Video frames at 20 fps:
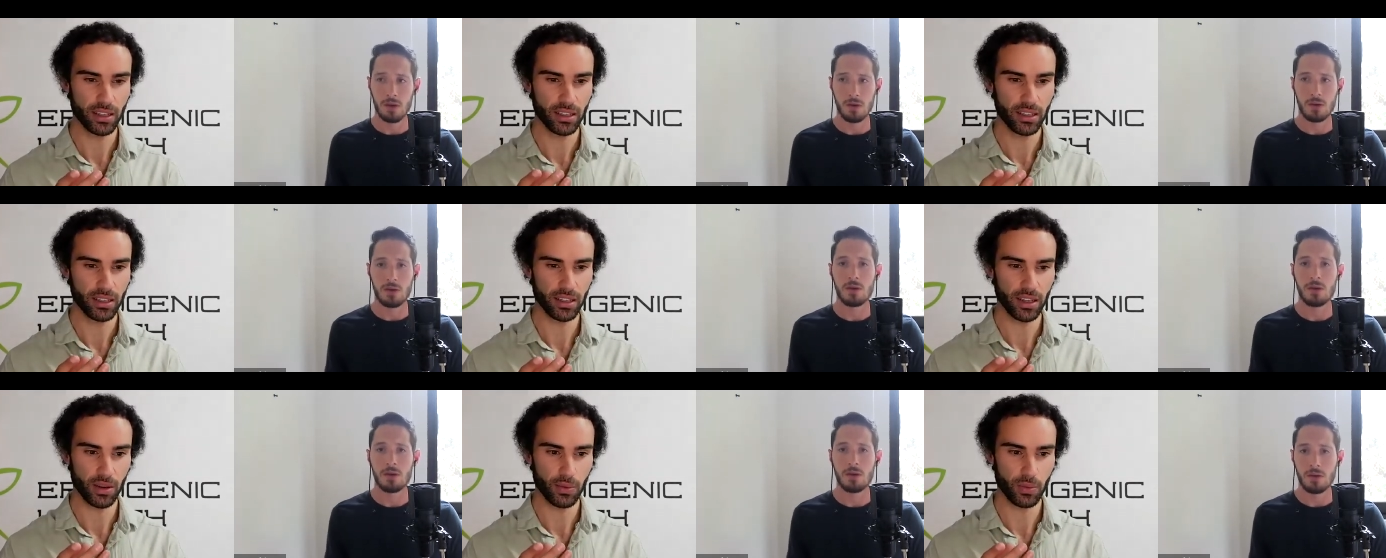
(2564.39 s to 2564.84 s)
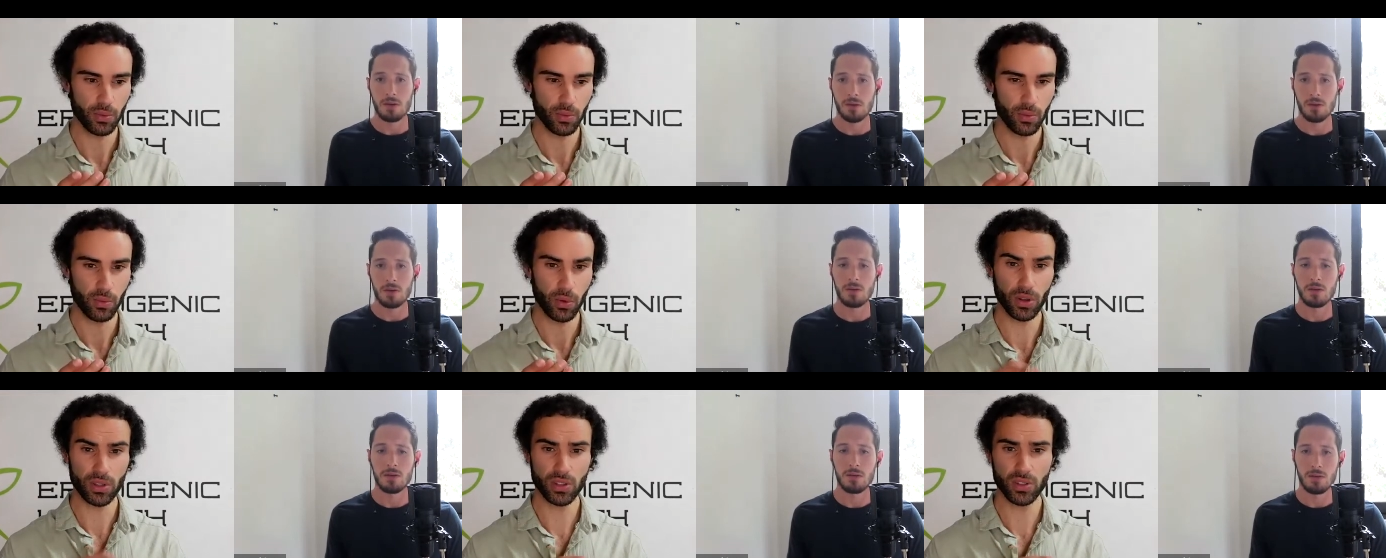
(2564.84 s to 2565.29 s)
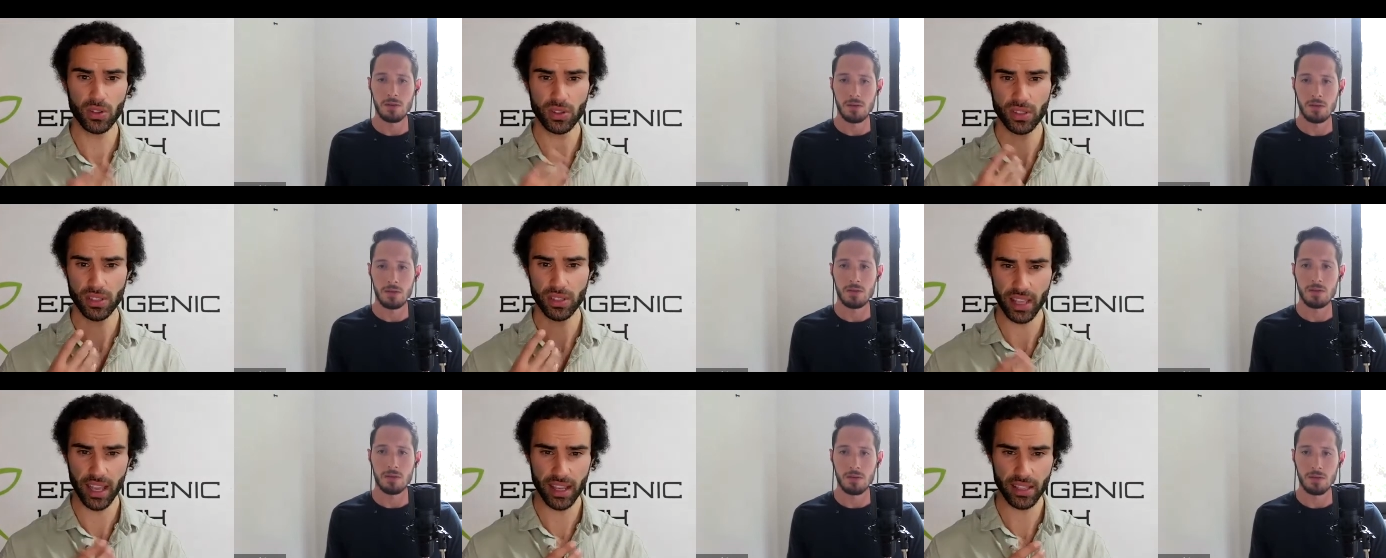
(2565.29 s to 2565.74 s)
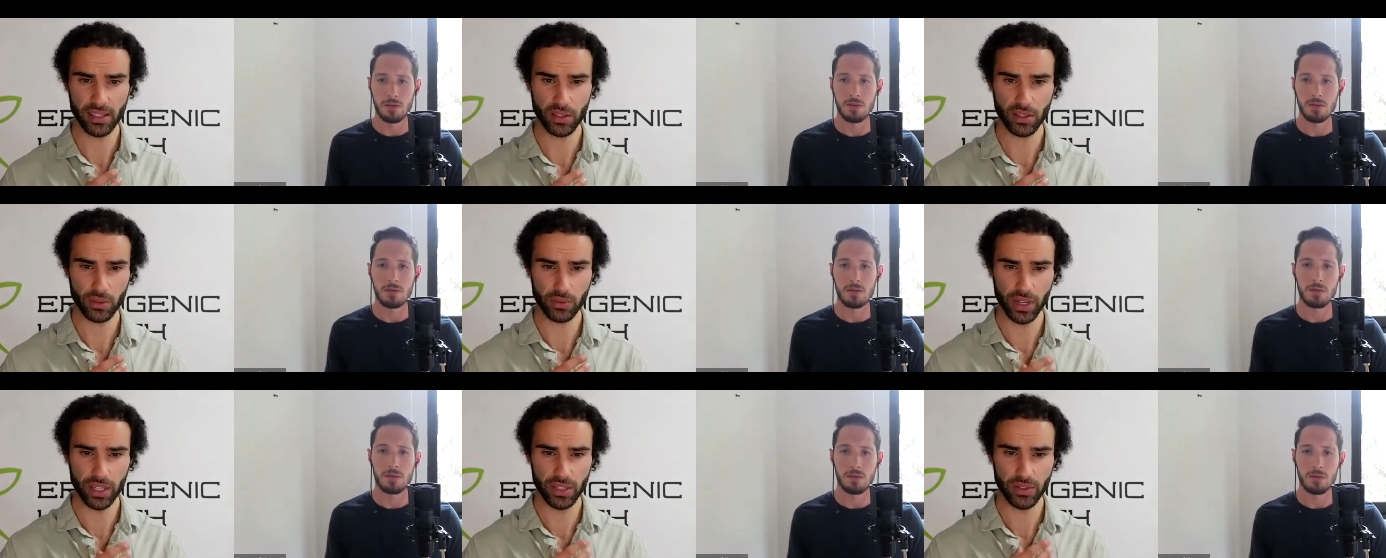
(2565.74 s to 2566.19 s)
Speaker 1: You know, what's your stance
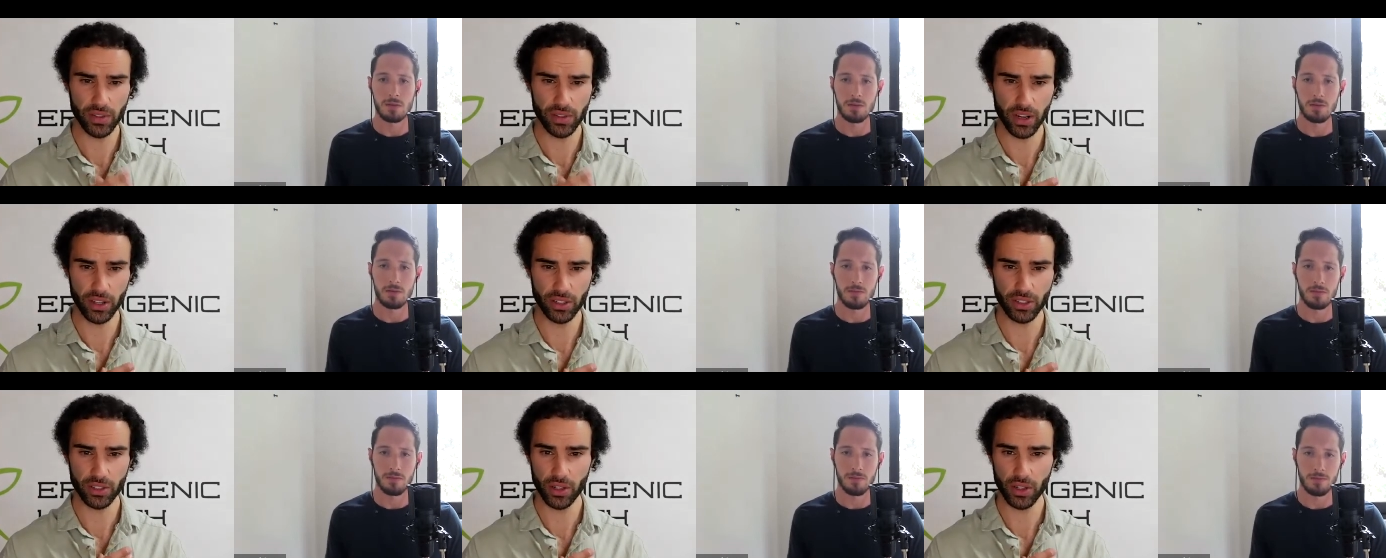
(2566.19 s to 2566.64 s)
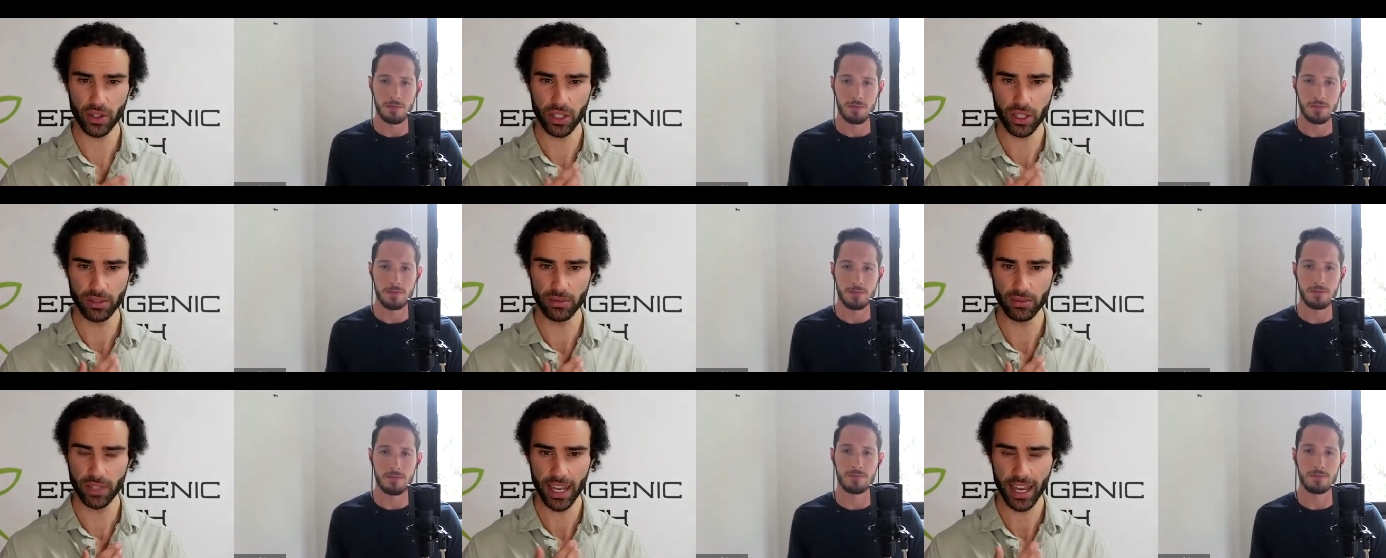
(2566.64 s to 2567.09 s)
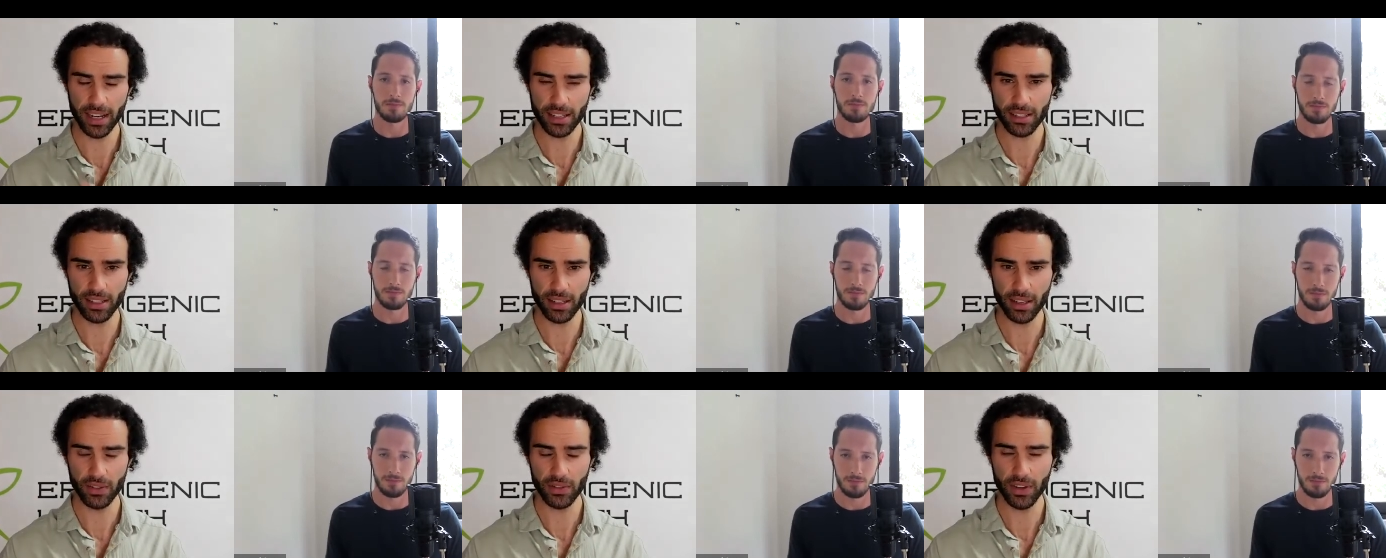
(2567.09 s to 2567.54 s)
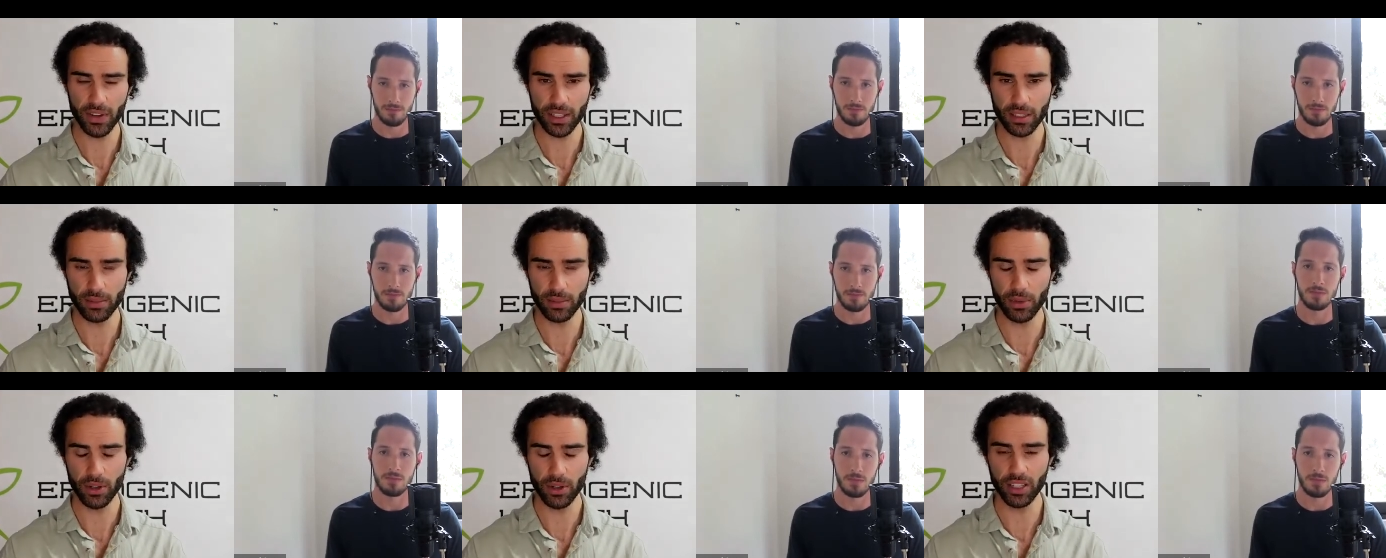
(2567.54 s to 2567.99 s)
on resveratrol and how does it affect
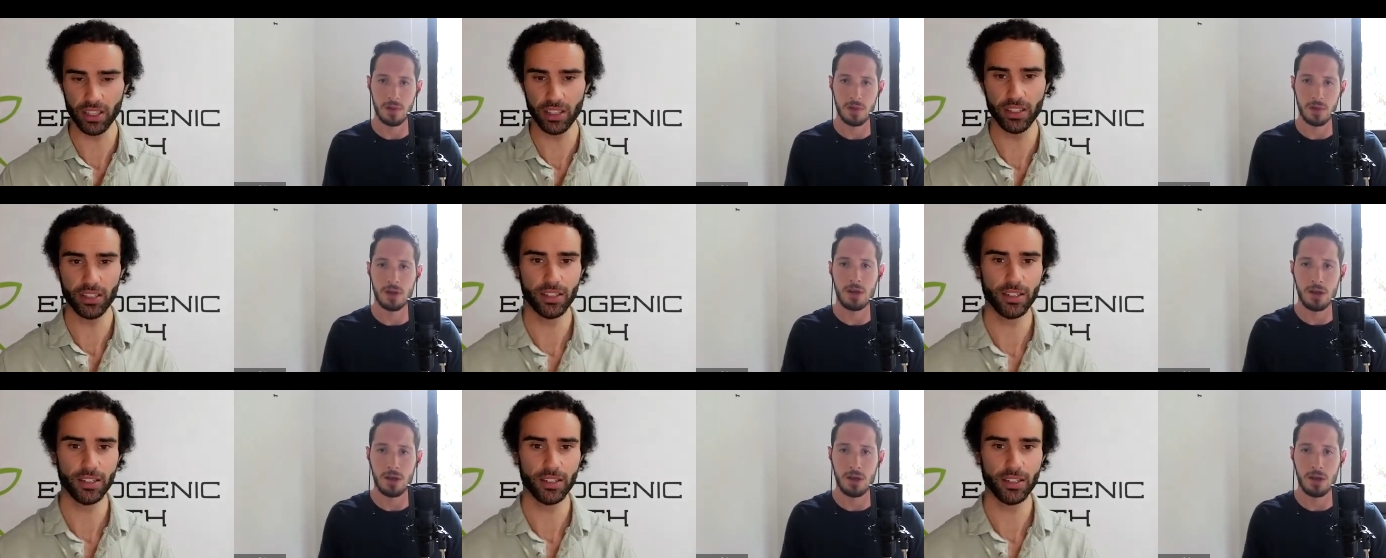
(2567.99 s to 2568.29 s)
the body?